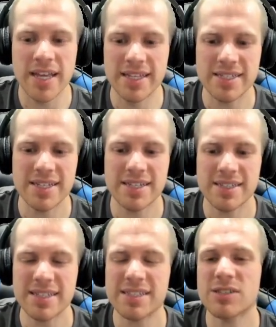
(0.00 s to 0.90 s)
This
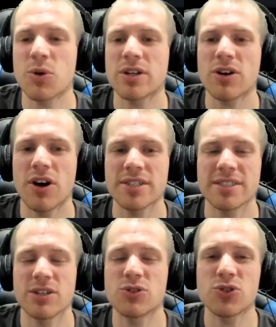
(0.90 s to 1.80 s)
is going to cost
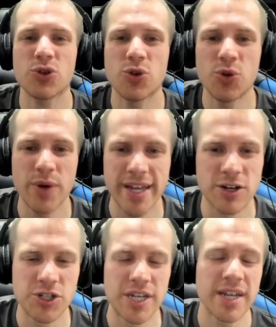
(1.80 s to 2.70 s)
us 2
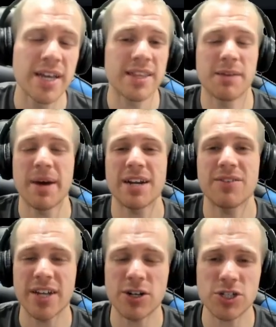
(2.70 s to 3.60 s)
energy. The amount
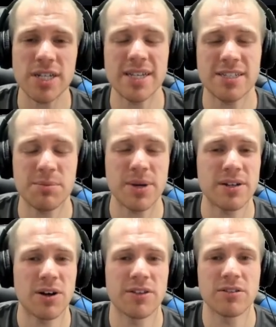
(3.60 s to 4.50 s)
of energy is
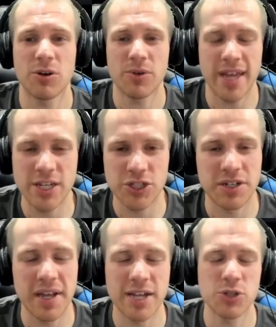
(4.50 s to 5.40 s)
dependent on the
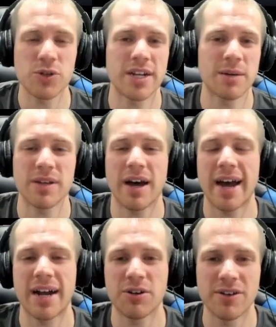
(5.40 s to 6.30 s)
location. As you get up to
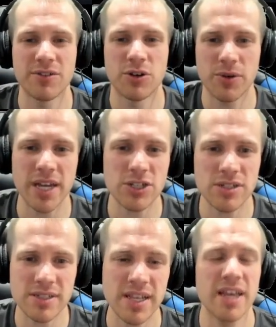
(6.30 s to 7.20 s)
higher level
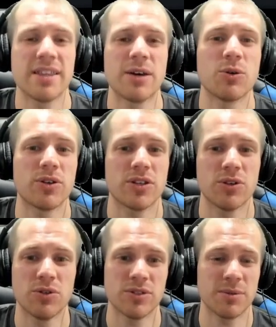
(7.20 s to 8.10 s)
locations,
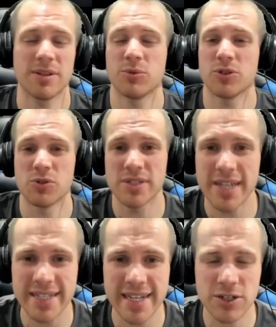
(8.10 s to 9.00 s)
some of them will use
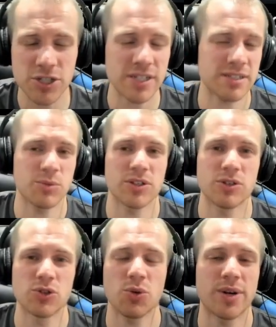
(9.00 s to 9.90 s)
10 energy, some will
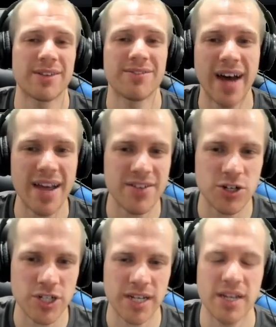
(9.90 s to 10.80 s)
use 25
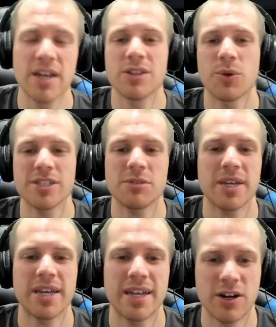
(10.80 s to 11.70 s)
energy. The ones at the
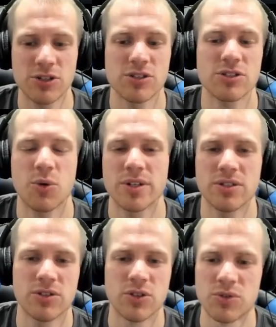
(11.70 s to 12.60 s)
beginning are just going
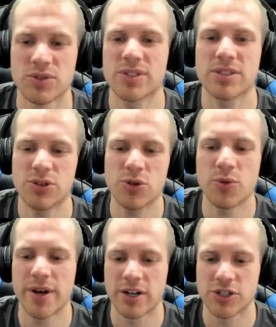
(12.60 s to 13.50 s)
to use
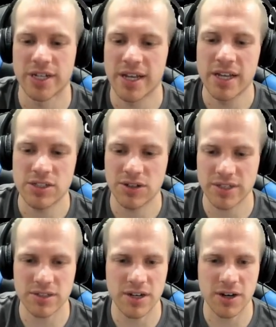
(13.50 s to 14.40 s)
2 energy. So
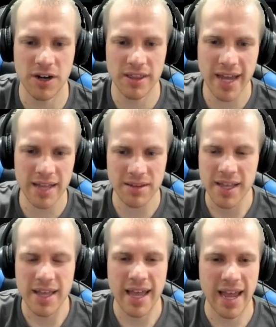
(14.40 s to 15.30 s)
let's click on that.
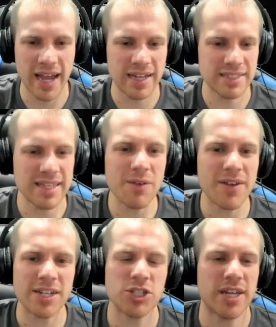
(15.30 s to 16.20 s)
And now we've
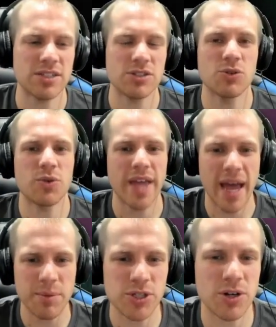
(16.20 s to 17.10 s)
got a chance to
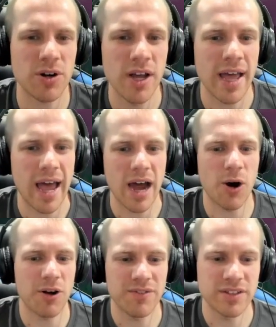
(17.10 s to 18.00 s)
capture
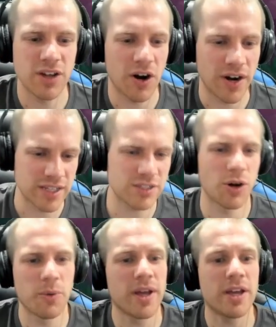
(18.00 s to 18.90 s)
our Venari.
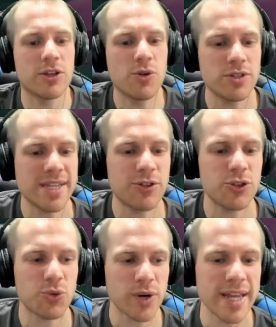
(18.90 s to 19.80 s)
So you see
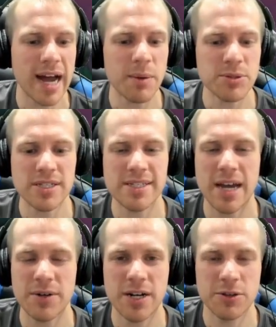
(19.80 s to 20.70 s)
3 options
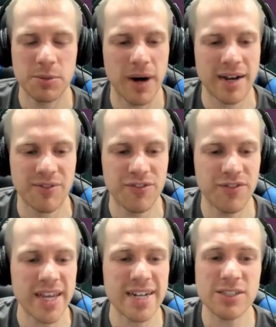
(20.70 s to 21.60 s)
down here at the bottom.
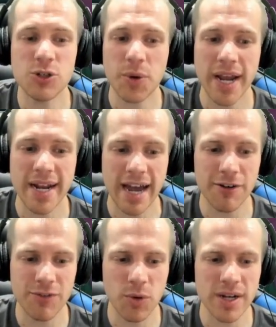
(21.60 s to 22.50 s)
Feed is grayed
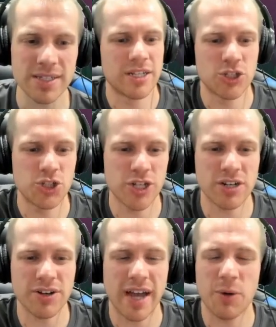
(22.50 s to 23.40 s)
out for us.
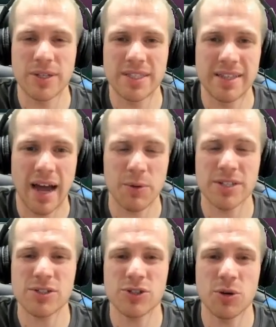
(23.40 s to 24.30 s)
Generally, I would
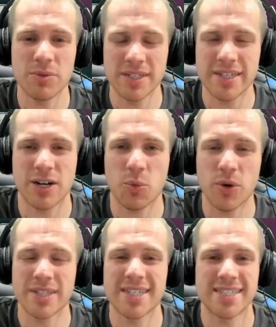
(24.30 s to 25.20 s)
assume a tier
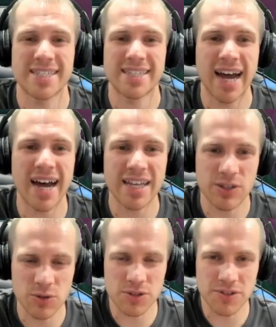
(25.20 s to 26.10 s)
1 does not
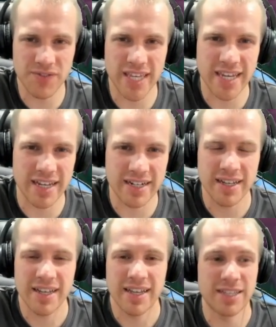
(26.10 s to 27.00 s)
use feed
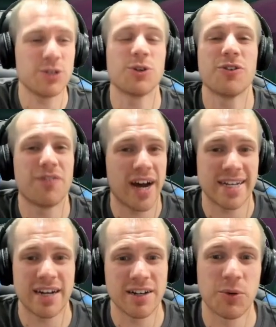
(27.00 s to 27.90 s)
until you
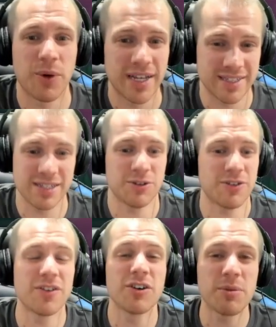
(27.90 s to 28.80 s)
find out otherwise, until
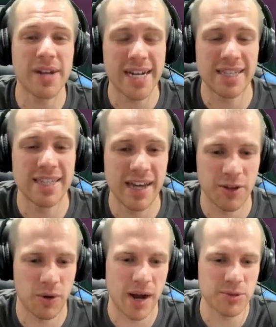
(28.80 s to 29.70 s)
you've eliminated the
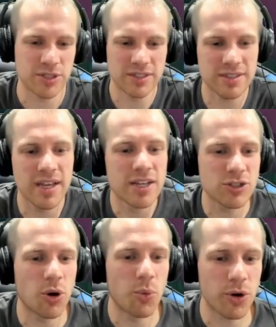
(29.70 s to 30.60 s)
other options.
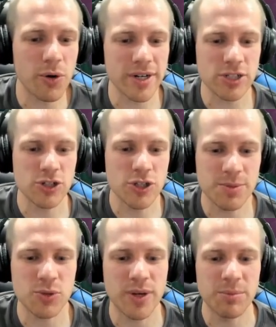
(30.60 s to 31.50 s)
So we're going to choose
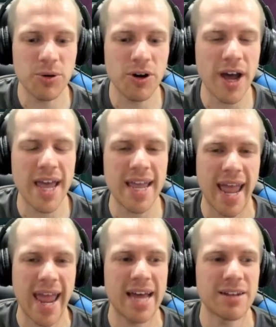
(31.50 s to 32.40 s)
between play
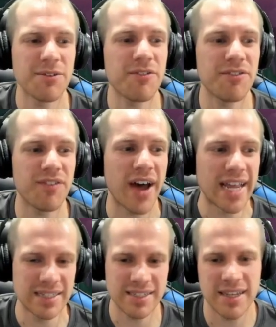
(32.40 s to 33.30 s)
and
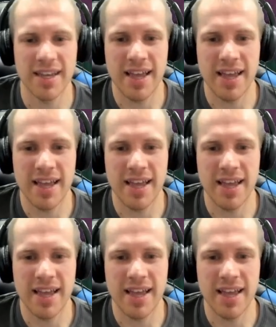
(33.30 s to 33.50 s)
fight.